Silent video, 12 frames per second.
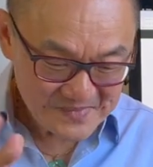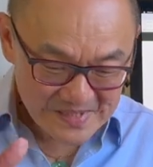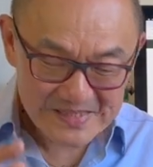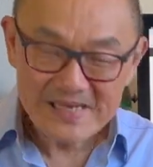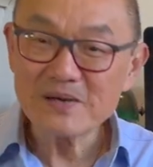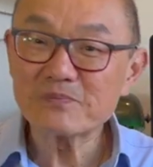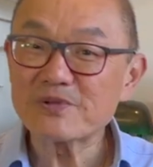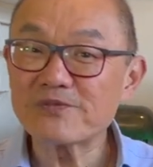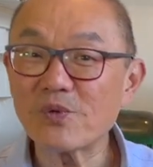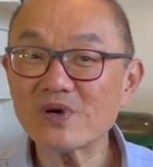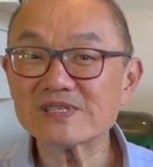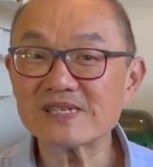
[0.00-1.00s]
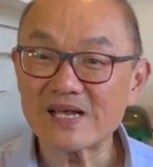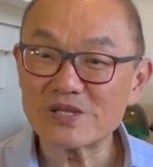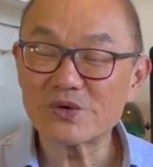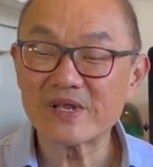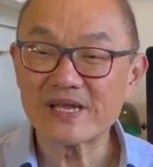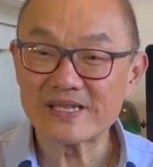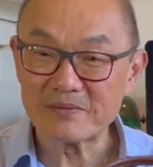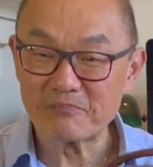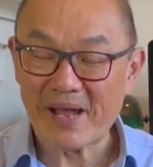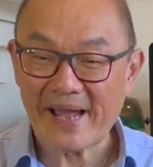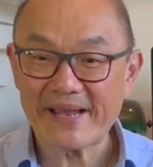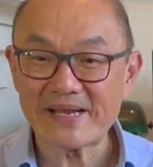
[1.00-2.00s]
Now, before I start looking at the
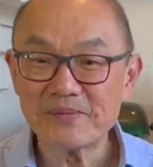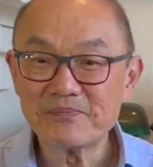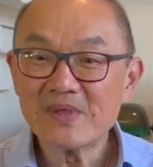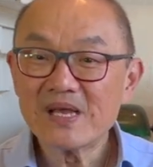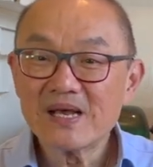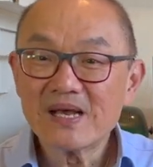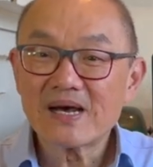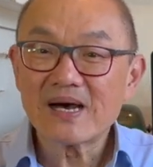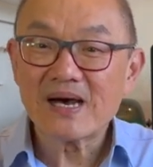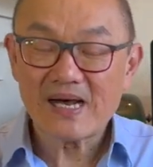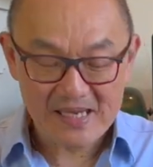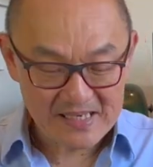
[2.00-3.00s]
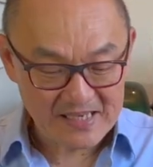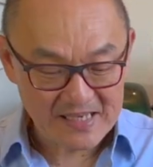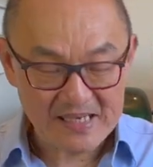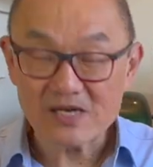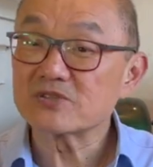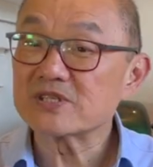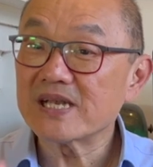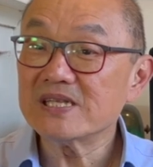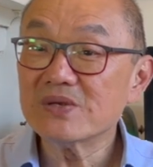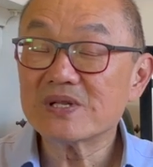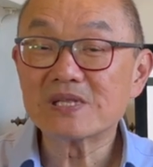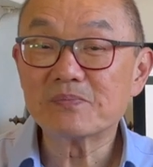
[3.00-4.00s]
bag, I'll tell
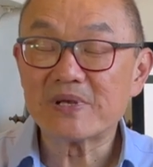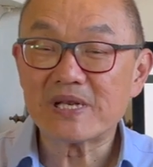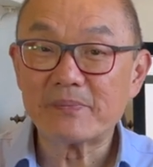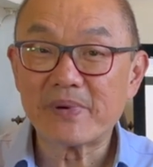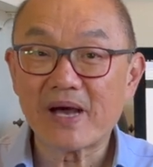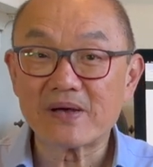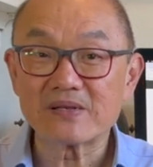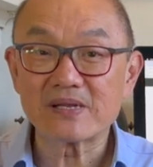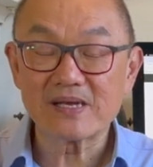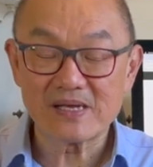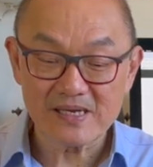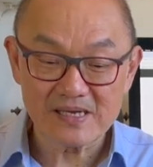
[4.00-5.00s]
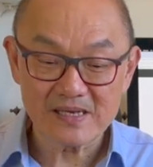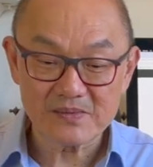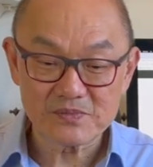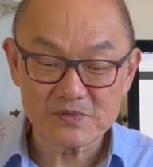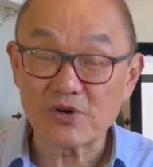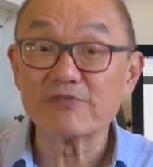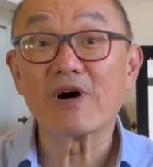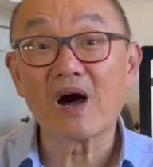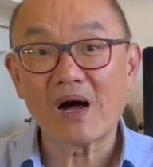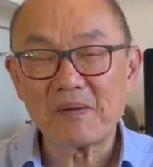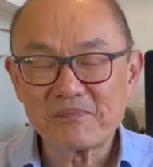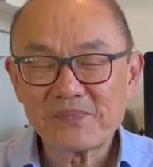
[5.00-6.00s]
you a little bit about
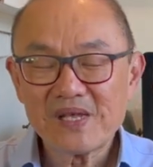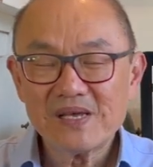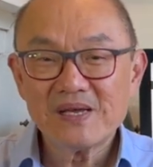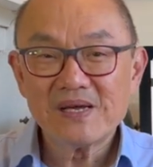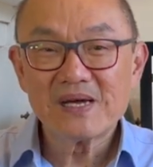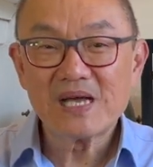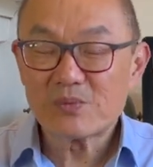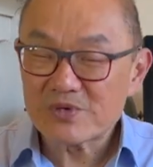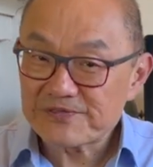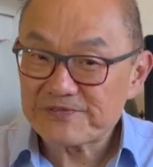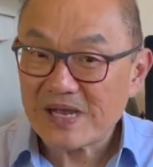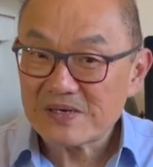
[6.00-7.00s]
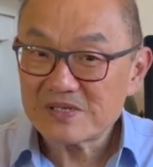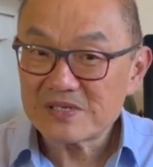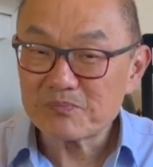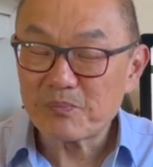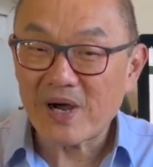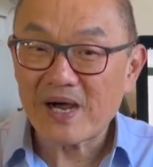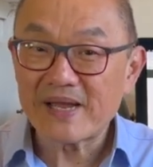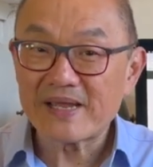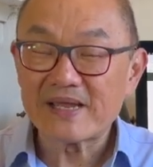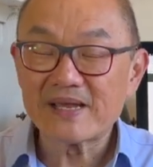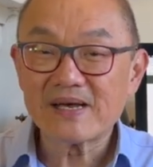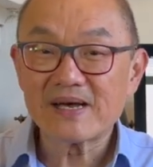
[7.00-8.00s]
Cravar. It was founded
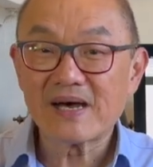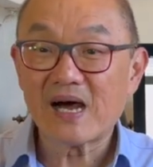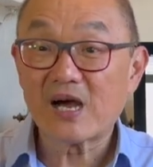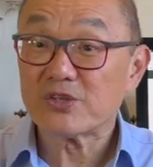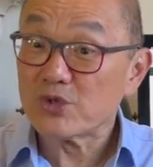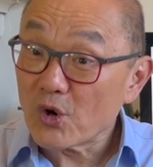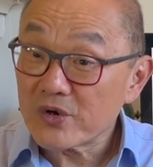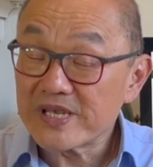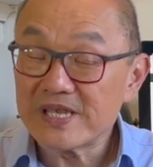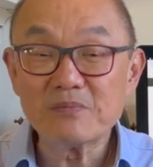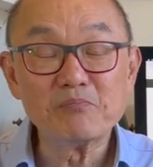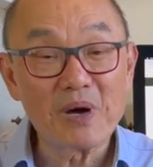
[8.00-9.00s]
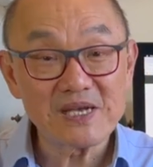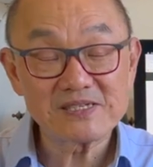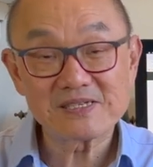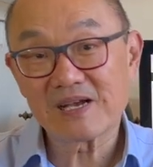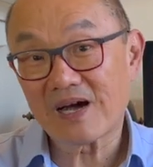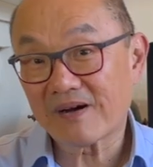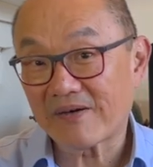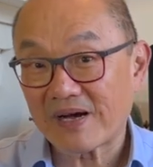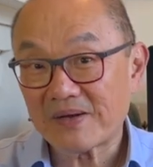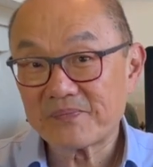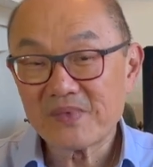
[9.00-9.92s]
by Yoki Baskara.